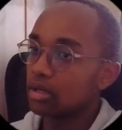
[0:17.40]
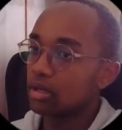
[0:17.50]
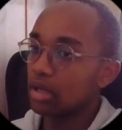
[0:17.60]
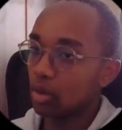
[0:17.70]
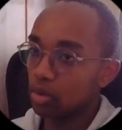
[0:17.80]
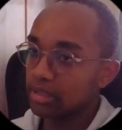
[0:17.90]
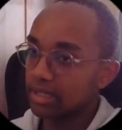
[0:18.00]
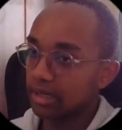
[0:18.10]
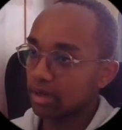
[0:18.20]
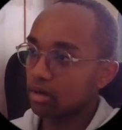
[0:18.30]
equal
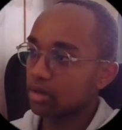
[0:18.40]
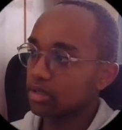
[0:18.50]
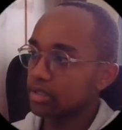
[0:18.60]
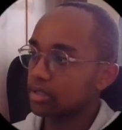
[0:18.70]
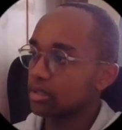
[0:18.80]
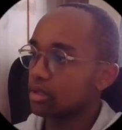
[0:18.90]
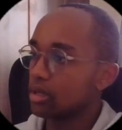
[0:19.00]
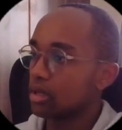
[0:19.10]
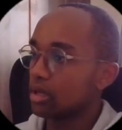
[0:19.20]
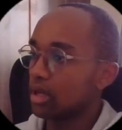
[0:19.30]
sign characters.
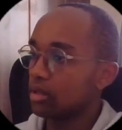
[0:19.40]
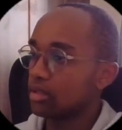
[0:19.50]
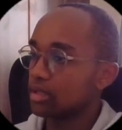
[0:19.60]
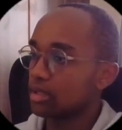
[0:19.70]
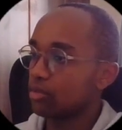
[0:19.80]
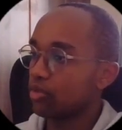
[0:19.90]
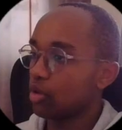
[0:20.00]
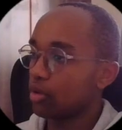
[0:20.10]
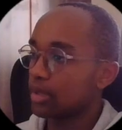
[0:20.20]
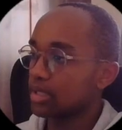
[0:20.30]
And these are some of the
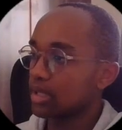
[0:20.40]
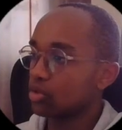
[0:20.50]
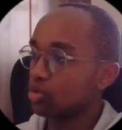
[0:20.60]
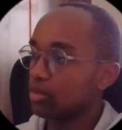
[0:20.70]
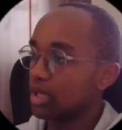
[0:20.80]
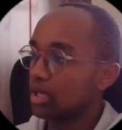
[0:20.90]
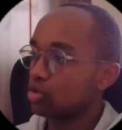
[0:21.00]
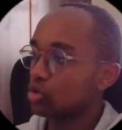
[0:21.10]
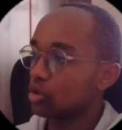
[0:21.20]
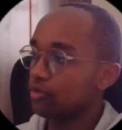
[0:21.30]
commands that we may need
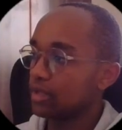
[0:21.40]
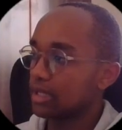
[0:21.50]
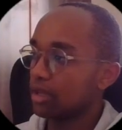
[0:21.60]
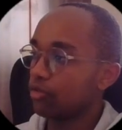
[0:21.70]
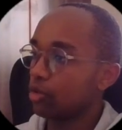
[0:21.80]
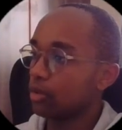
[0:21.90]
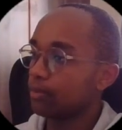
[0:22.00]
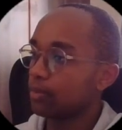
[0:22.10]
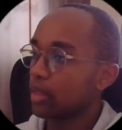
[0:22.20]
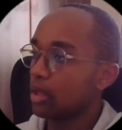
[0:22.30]
to solve this level.
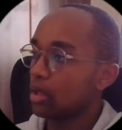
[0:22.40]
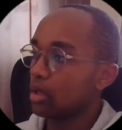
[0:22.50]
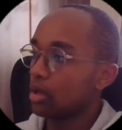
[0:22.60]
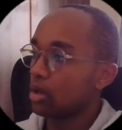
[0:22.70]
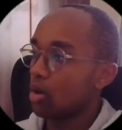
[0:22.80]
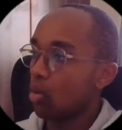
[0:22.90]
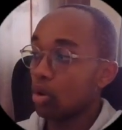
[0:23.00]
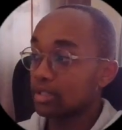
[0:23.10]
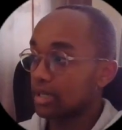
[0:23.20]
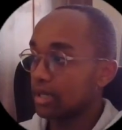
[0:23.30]

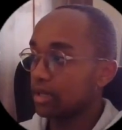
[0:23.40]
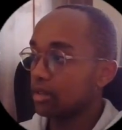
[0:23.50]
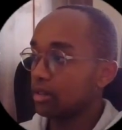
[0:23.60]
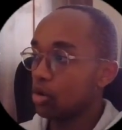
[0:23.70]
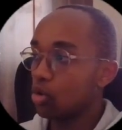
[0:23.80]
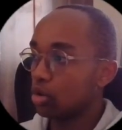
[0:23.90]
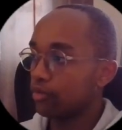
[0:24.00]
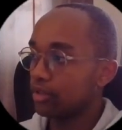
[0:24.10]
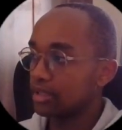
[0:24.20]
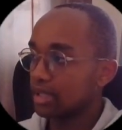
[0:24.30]
Once again, the goal
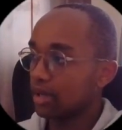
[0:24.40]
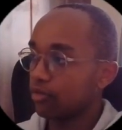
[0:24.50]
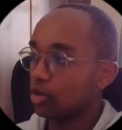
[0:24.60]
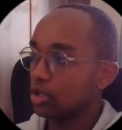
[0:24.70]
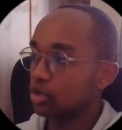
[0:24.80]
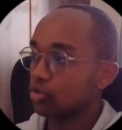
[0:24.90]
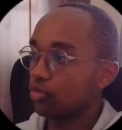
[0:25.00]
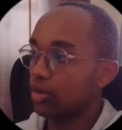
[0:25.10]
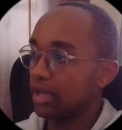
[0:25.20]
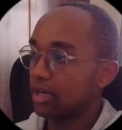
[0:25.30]
of this level is to
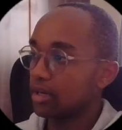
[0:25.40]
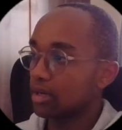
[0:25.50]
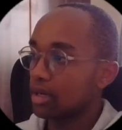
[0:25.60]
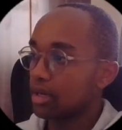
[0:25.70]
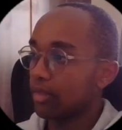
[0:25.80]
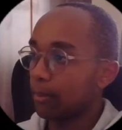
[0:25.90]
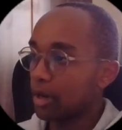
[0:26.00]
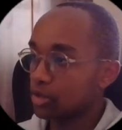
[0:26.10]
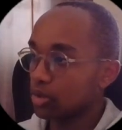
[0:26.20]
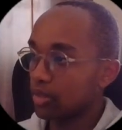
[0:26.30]
find the
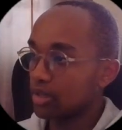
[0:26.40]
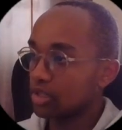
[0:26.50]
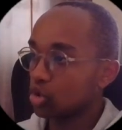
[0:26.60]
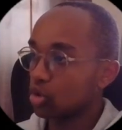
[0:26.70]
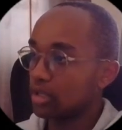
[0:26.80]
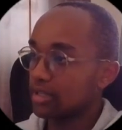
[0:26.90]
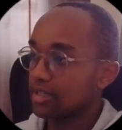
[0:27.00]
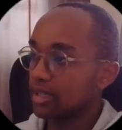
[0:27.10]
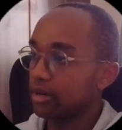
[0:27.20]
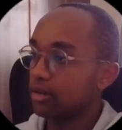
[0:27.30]
password that is stored
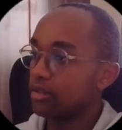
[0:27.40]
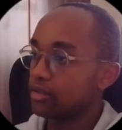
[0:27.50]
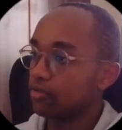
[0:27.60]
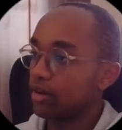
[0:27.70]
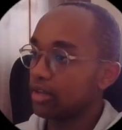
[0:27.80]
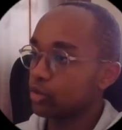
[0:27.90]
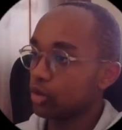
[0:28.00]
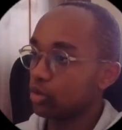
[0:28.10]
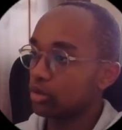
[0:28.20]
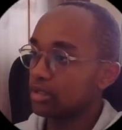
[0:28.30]
inside this file, so
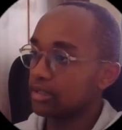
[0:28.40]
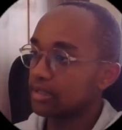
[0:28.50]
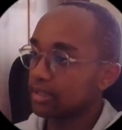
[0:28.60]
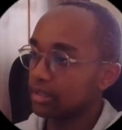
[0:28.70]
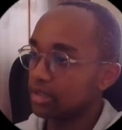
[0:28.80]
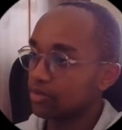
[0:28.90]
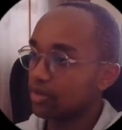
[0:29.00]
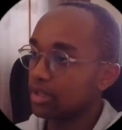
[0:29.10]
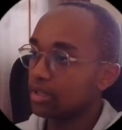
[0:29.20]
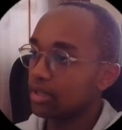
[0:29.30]
you know it is inside this file,